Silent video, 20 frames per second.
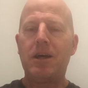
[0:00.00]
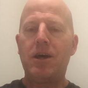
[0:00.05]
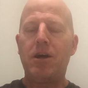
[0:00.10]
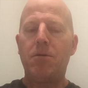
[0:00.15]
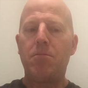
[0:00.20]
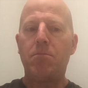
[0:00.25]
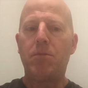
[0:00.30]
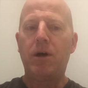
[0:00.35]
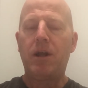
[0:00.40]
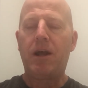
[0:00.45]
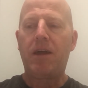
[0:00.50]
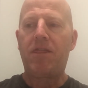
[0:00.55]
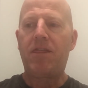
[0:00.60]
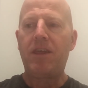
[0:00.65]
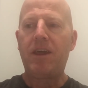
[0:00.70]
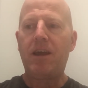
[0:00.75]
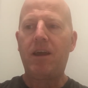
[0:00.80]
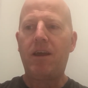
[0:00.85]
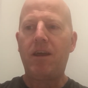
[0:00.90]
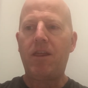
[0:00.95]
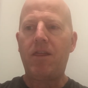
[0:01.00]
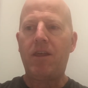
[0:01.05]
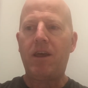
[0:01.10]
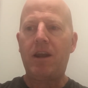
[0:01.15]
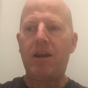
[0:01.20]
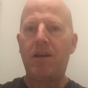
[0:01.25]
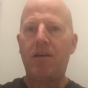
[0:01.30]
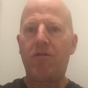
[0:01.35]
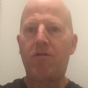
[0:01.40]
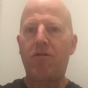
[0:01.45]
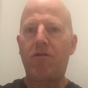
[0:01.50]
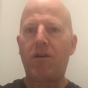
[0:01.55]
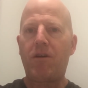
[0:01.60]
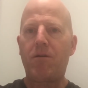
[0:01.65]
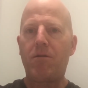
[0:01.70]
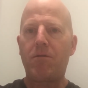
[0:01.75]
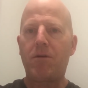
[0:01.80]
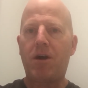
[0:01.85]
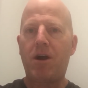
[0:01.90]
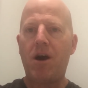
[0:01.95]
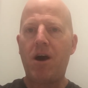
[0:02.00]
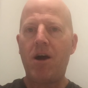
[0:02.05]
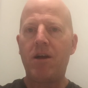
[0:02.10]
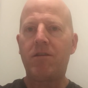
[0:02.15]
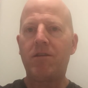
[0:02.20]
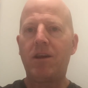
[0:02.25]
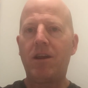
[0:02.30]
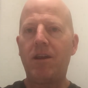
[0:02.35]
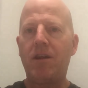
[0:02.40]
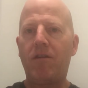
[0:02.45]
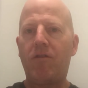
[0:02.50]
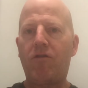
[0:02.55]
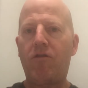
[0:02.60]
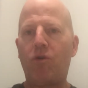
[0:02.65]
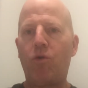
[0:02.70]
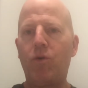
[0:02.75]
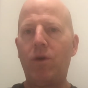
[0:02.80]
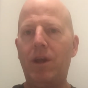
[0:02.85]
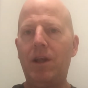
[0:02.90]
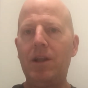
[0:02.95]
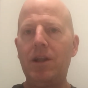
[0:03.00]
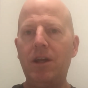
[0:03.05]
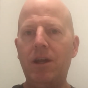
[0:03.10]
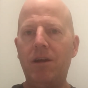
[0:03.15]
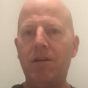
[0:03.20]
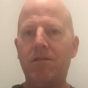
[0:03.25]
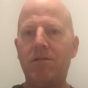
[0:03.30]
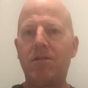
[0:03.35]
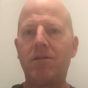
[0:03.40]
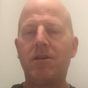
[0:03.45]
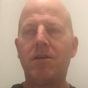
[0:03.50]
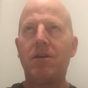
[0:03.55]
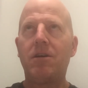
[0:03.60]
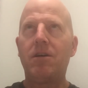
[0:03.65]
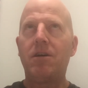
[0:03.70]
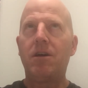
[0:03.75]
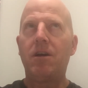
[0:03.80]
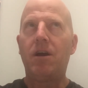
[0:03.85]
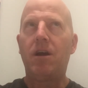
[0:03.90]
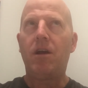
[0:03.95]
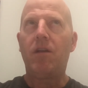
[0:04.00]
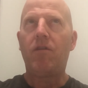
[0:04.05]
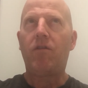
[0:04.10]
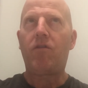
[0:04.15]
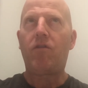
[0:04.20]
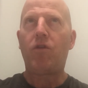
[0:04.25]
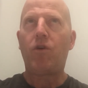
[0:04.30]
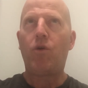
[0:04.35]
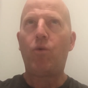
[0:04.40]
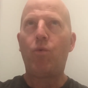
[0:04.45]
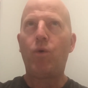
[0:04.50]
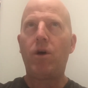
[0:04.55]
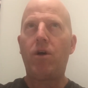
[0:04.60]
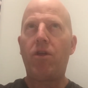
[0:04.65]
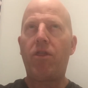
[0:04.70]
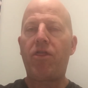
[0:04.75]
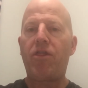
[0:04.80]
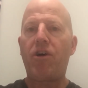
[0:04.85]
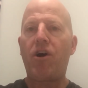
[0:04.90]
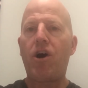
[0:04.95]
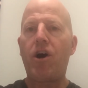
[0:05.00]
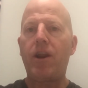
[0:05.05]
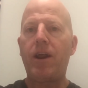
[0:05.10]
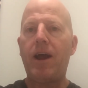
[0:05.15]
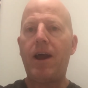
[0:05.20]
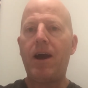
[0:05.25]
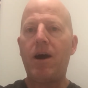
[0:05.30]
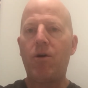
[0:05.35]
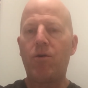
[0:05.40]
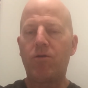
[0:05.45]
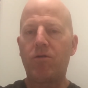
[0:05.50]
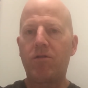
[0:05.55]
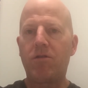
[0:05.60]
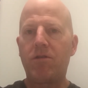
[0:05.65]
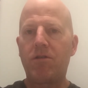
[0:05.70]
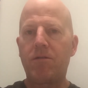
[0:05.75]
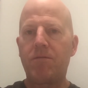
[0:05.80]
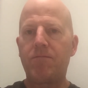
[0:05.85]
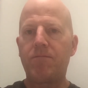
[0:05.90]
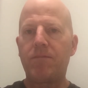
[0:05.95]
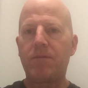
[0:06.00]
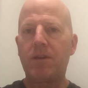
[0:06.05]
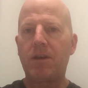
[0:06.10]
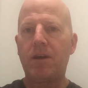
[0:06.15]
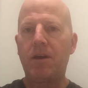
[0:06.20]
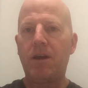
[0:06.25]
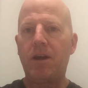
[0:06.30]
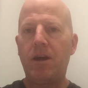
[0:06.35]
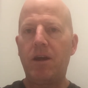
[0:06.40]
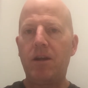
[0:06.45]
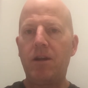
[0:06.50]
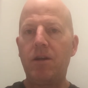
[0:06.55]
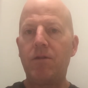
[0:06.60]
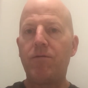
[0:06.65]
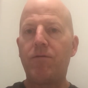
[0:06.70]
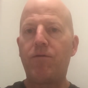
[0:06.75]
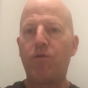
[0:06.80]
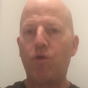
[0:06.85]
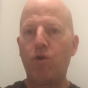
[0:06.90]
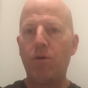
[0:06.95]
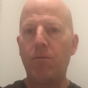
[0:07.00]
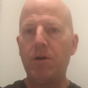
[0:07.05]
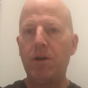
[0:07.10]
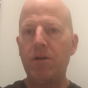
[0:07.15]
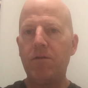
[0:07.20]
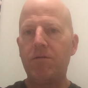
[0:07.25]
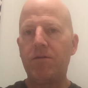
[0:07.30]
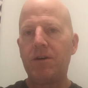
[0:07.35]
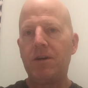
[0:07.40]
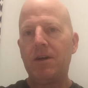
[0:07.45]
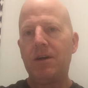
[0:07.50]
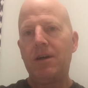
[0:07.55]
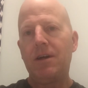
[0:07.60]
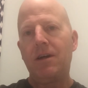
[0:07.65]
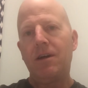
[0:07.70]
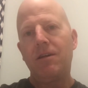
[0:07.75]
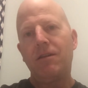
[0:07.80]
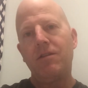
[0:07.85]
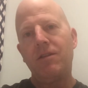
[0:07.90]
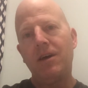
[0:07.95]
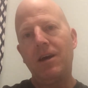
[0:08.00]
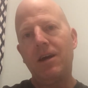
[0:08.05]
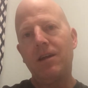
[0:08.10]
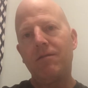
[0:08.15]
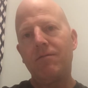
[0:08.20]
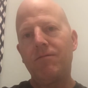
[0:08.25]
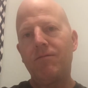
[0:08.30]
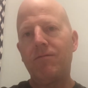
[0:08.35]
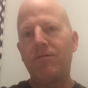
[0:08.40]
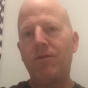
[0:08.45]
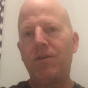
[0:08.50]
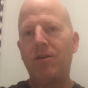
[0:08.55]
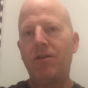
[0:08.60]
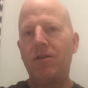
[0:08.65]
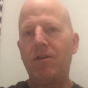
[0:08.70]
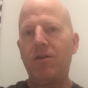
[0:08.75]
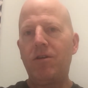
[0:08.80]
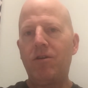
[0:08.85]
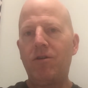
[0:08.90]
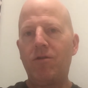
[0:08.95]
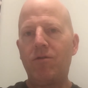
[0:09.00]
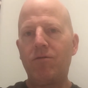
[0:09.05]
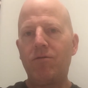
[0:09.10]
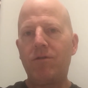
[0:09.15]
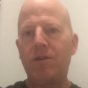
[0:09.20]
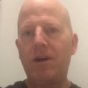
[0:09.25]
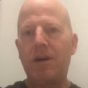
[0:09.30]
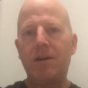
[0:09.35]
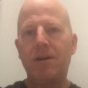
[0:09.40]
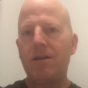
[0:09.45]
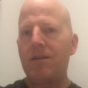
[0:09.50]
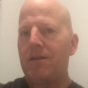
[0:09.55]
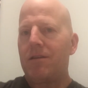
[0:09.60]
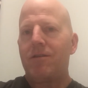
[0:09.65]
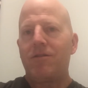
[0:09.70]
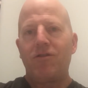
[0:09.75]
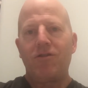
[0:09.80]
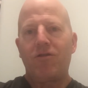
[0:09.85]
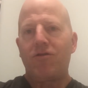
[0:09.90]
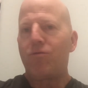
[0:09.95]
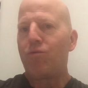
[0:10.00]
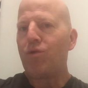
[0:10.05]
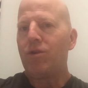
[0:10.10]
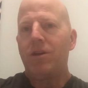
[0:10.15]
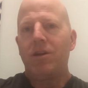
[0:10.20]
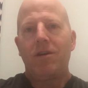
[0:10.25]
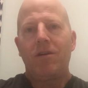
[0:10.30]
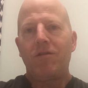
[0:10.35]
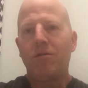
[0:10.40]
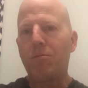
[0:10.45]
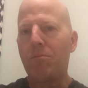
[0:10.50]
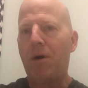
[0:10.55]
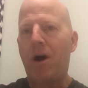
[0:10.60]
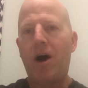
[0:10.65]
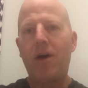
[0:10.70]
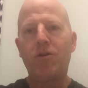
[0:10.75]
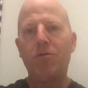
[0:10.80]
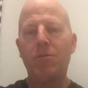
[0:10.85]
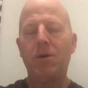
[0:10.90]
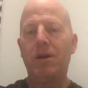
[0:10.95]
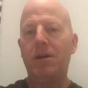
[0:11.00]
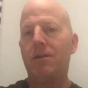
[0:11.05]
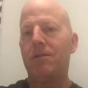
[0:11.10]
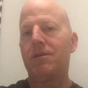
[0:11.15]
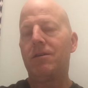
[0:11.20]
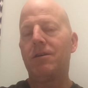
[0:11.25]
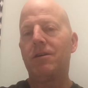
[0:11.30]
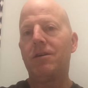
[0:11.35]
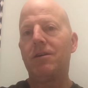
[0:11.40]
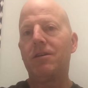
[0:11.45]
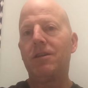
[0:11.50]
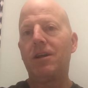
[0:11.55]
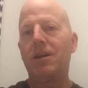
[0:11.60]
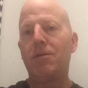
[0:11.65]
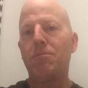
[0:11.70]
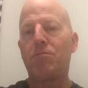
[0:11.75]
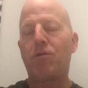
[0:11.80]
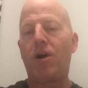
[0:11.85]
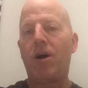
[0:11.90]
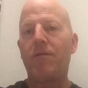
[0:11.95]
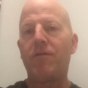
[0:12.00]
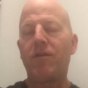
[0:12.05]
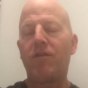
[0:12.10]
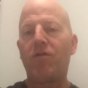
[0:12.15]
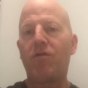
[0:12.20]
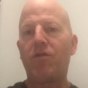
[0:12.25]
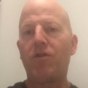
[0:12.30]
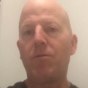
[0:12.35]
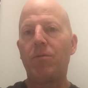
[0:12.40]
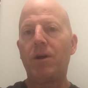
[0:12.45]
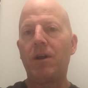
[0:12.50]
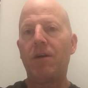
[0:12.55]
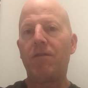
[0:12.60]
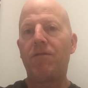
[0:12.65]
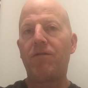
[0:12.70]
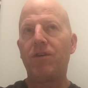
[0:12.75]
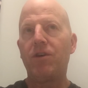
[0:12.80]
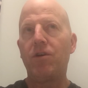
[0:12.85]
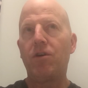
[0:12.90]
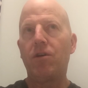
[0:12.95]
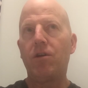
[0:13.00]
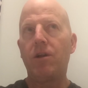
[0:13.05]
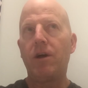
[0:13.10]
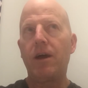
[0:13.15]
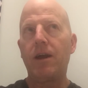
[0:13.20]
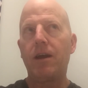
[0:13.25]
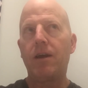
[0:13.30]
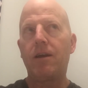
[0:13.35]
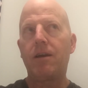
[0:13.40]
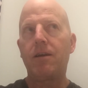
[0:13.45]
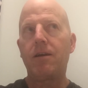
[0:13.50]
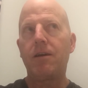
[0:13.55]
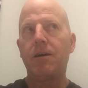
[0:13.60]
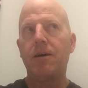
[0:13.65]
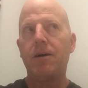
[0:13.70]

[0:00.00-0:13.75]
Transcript: but I think that his content is so elite and so well thought out and informative that, you know, that just really doesn't bother me that he profits from it. I feel like